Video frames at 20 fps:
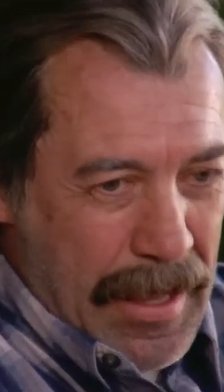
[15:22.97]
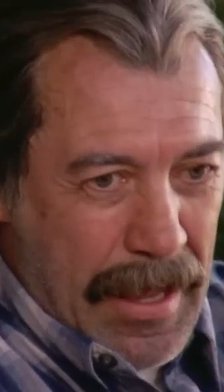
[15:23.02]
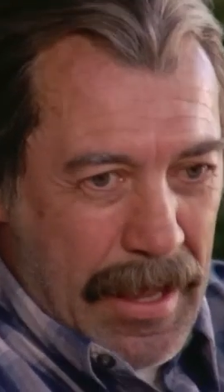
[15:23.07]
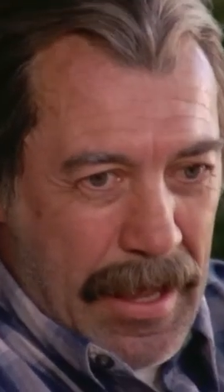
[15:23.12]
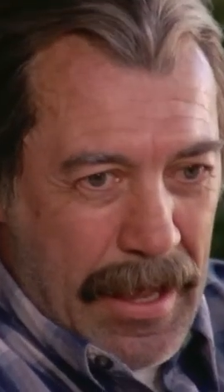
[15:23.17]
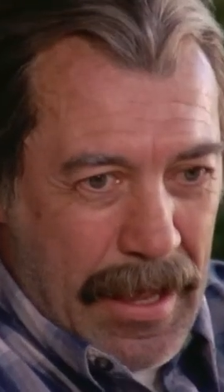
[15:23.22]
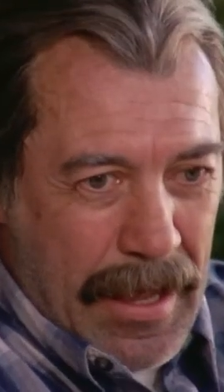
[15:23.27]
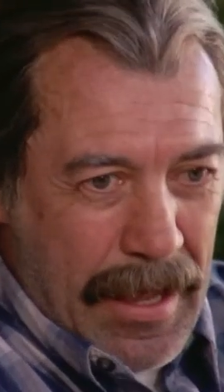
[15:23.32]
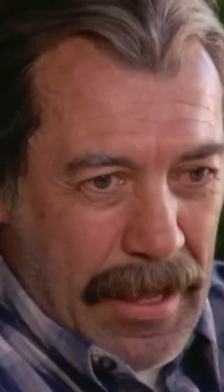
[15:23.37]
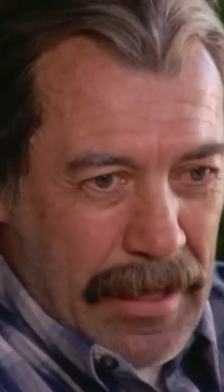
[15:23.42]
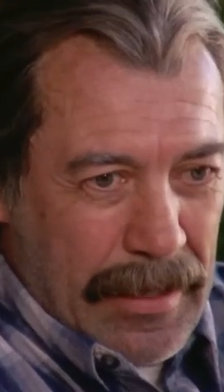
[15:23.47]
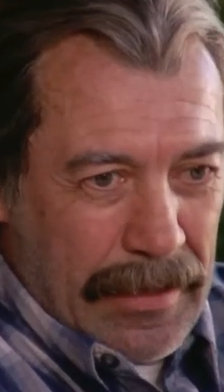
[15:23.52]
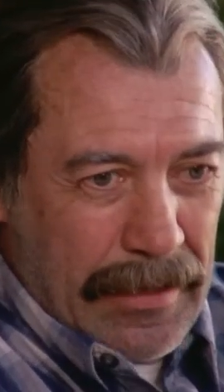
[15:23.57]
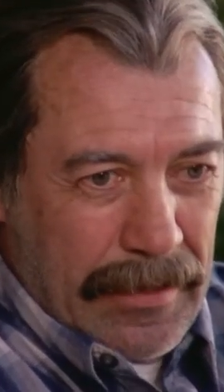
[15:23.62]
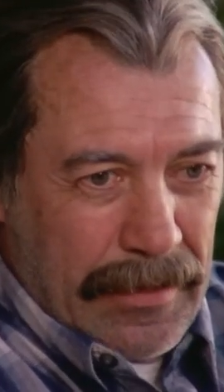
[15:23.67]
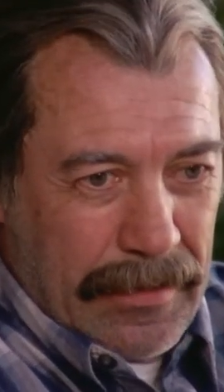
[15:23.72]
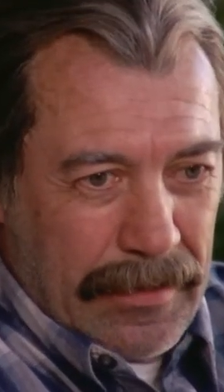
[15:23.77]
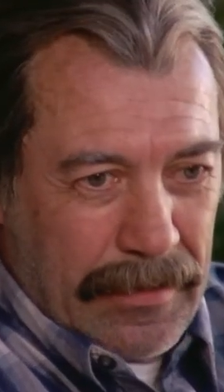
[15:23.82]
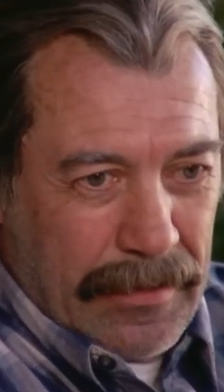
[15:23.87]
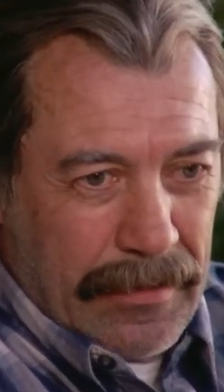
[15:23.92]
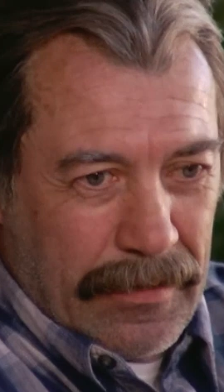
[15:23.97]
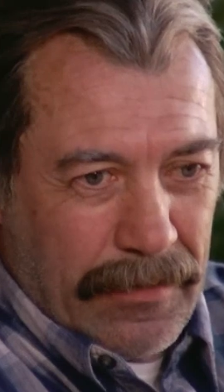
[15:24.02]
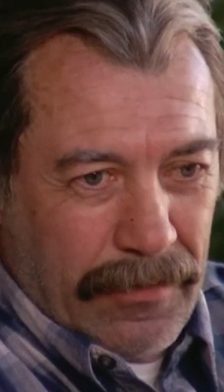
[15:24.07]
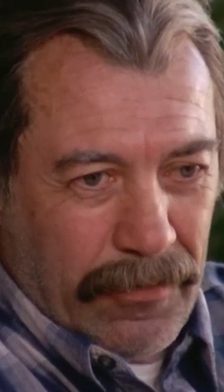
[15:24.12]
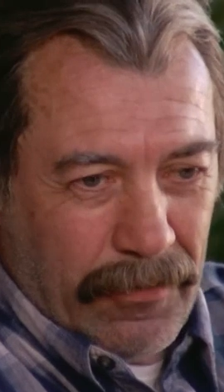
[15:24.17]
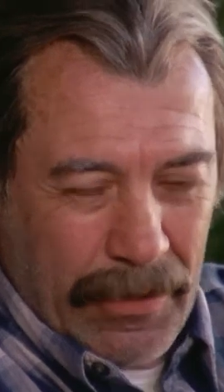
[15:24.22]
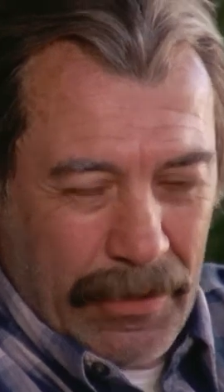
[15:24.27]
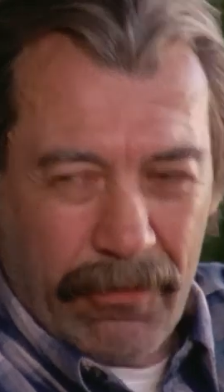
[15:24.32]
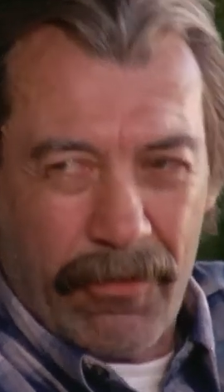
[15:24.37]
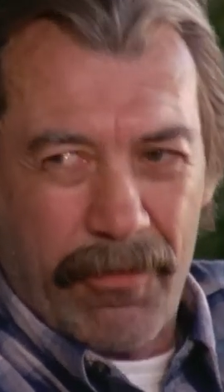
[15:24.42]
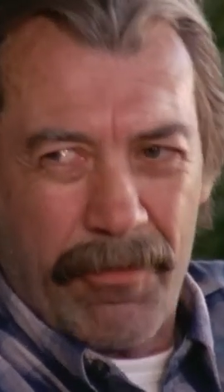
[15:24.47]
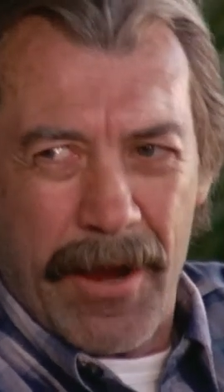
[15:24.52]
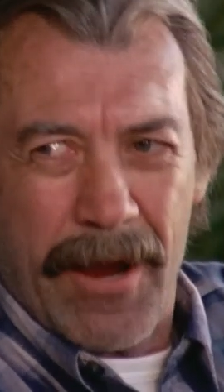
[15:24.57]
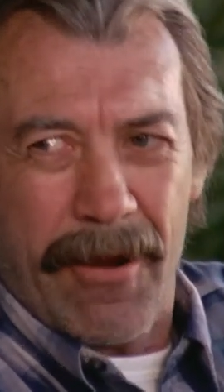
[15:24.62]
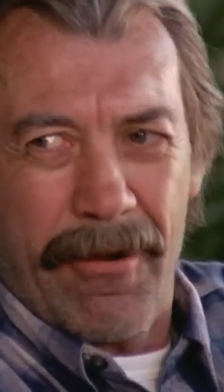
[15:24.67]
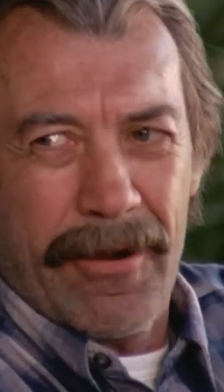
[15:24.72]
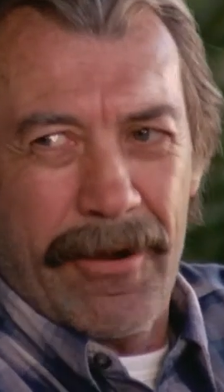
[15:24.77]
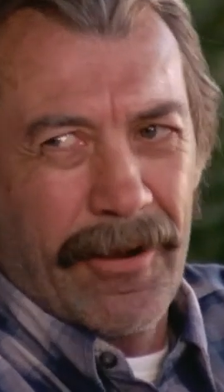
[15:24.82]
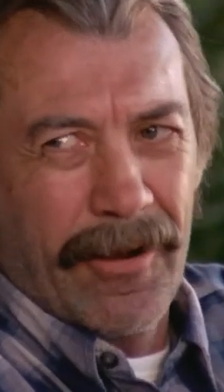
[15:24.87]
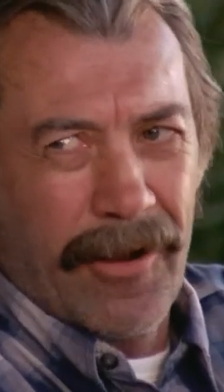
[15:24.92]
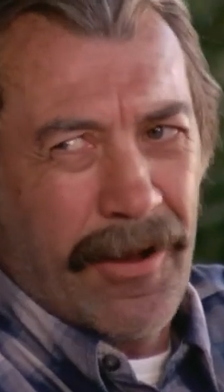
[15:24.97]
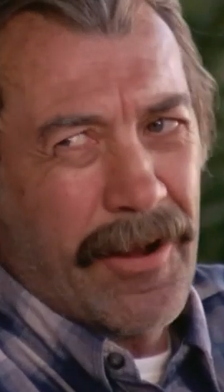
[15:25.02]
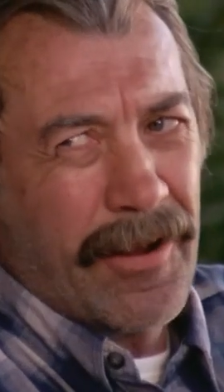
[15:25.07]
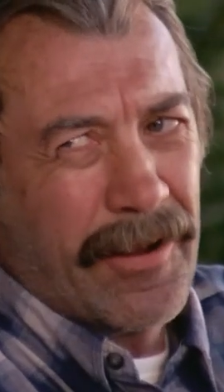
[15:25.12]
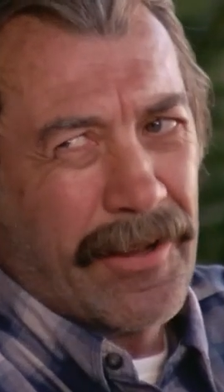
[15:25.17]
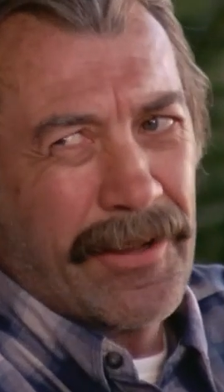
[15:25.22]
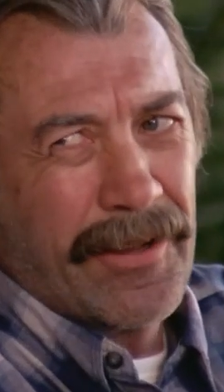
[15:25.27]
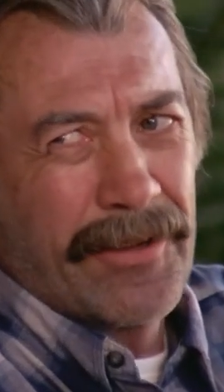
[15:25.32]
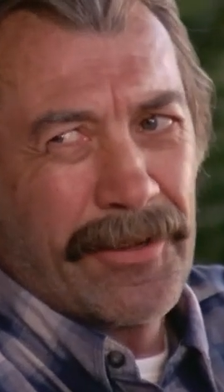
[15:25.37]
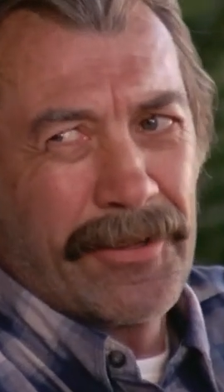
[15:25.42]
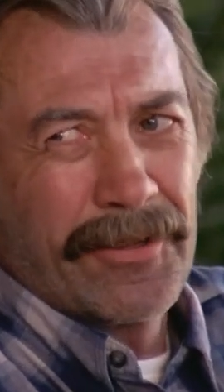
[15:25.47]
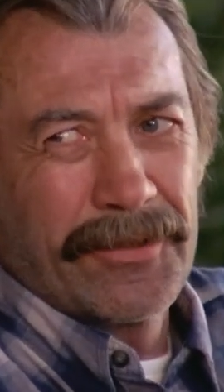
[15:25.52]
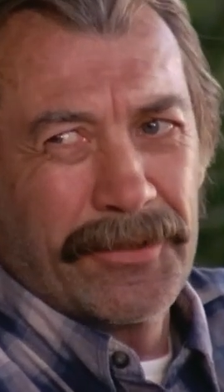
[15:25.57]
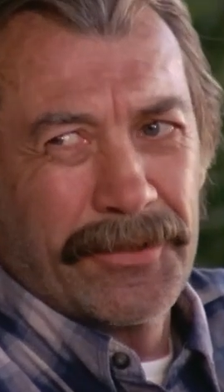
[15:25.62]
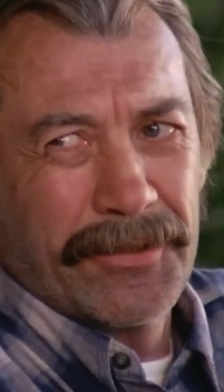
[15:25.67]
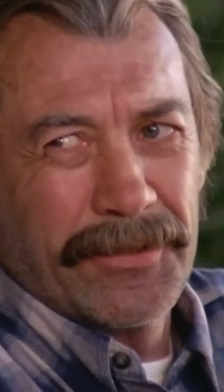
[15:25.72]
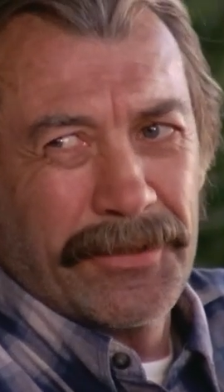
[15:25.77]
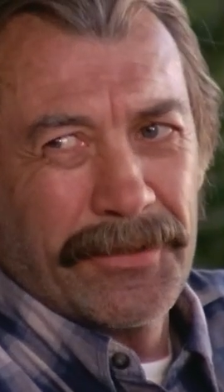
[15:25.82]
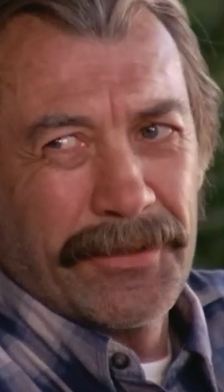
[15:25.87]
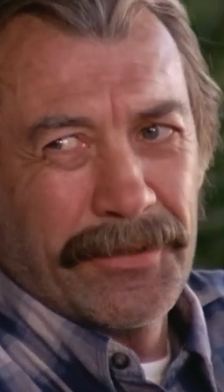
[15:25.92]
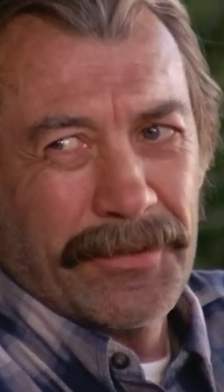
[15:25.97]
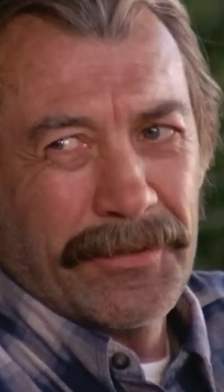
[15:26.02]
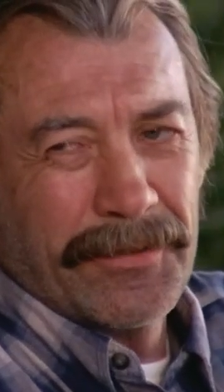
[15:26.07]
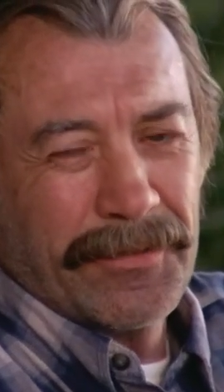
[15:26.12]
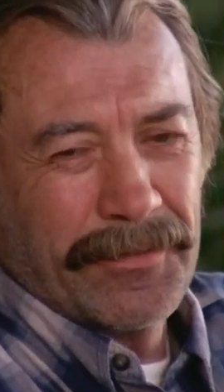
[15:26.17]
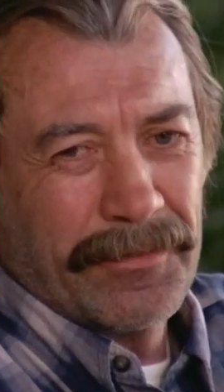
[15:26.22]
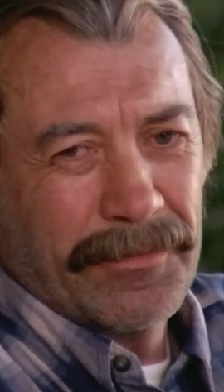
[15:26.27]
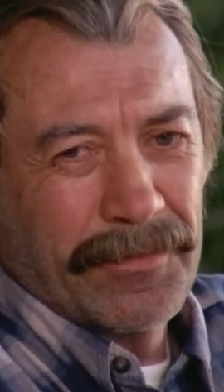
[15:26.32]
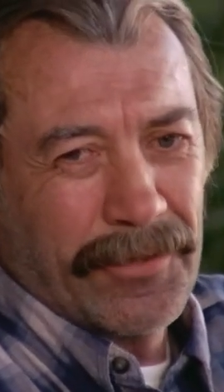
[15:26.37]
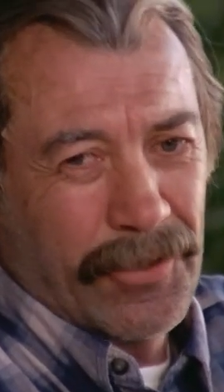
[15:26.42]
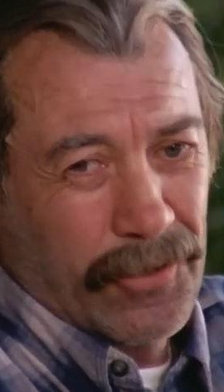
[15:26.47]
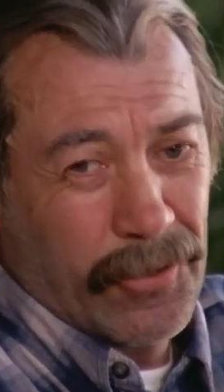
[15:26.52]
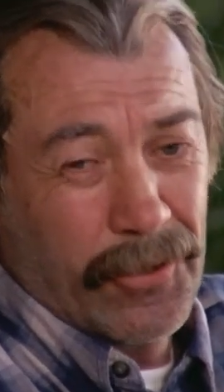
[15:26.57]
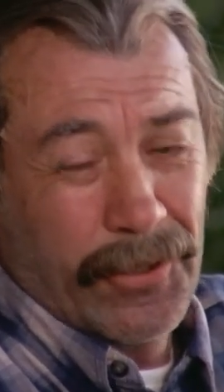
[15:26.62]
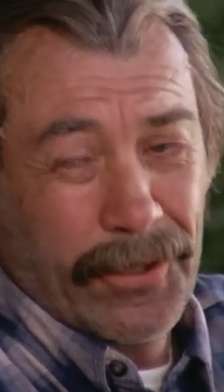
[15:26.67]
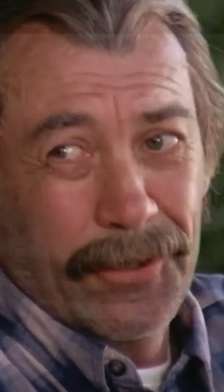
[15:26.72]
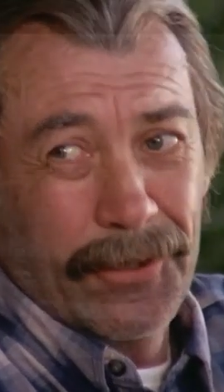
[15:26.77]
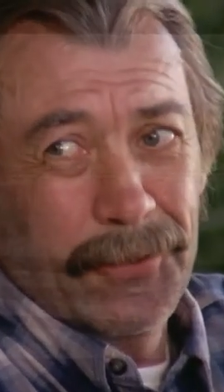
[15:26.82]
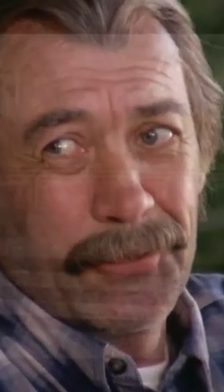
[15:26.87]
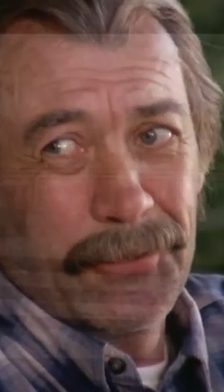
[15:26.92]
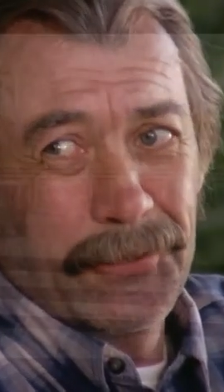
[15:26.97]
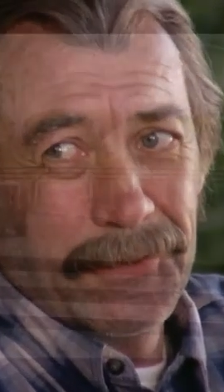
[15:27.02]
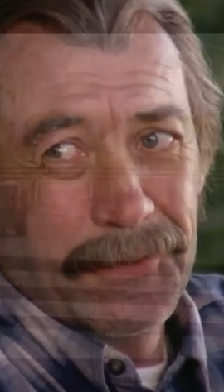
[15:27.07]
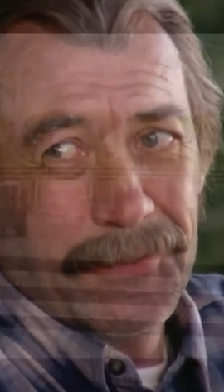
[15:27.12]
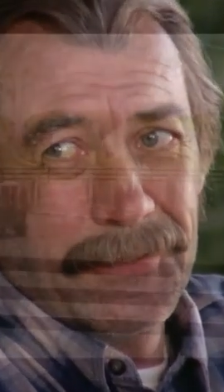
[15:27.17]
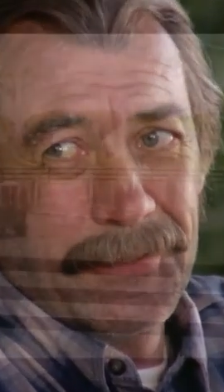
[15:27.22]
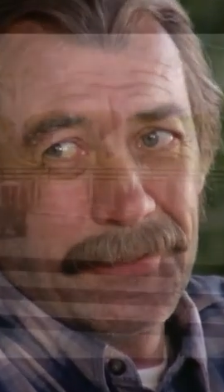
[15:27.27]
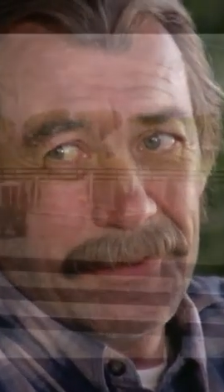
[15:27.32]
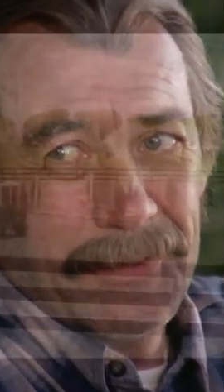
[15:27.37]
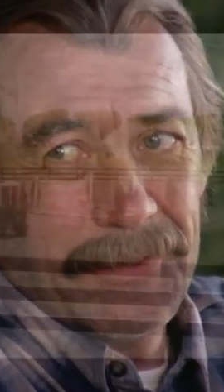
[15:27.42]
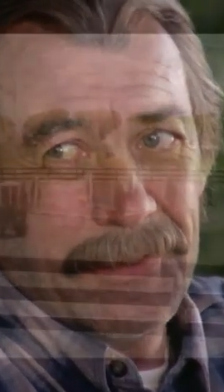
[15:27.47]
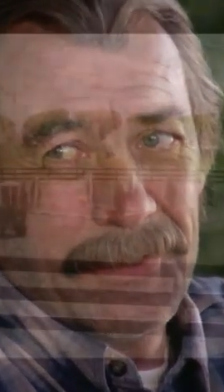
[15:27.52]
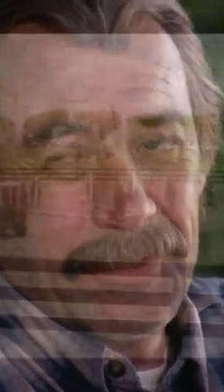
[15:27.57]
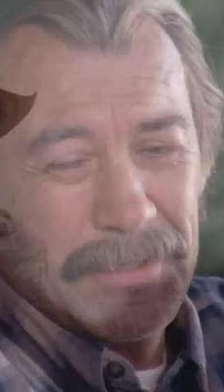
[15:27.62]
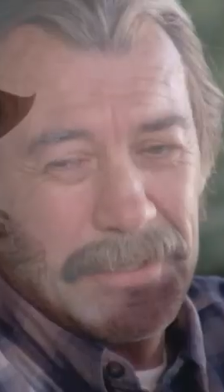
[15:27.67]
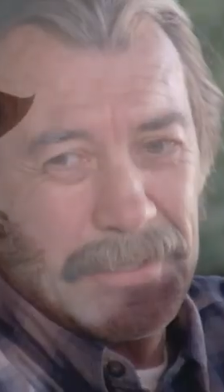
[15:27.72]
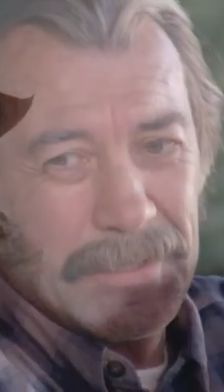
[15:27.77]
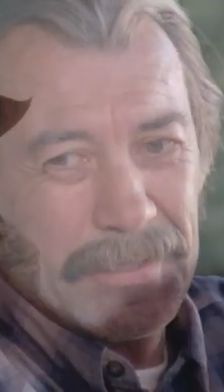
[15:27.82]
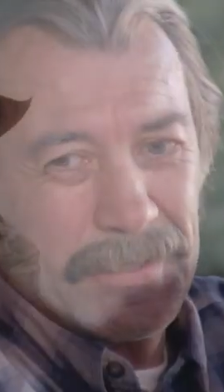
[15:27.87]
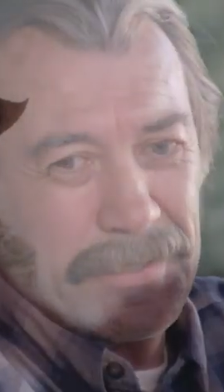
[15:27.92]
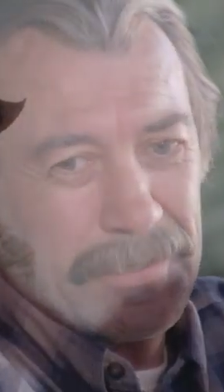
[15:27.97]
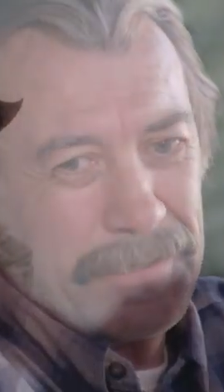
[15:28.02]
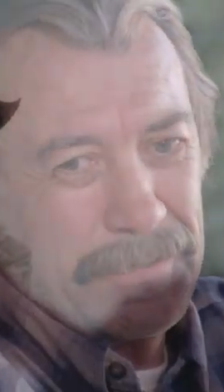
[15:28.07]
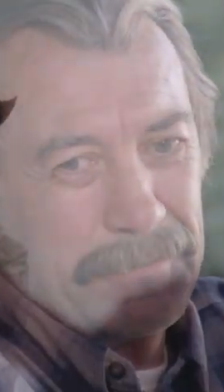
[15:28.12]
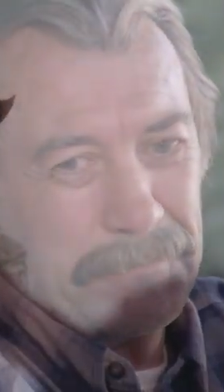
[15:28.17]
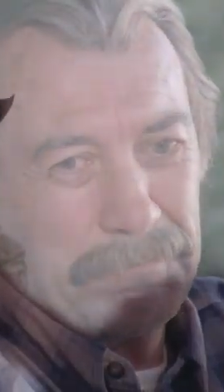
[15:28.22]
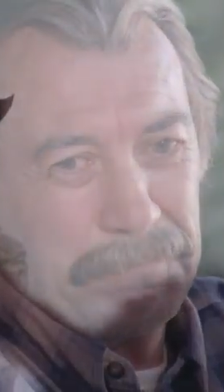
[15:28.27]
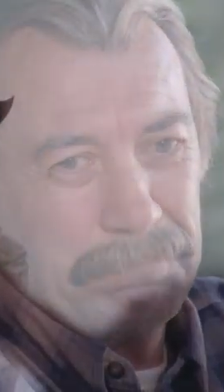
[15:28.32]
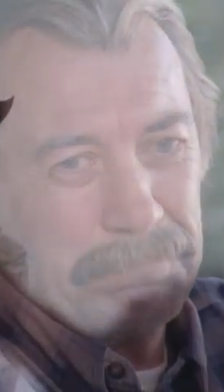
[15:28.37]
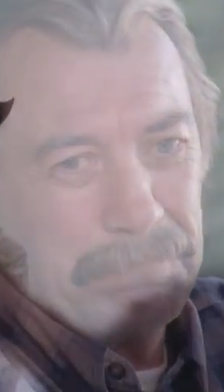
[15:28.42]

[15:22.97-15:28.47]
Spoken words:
How could she accept that he might never return, that the piece of her heart she had given him might be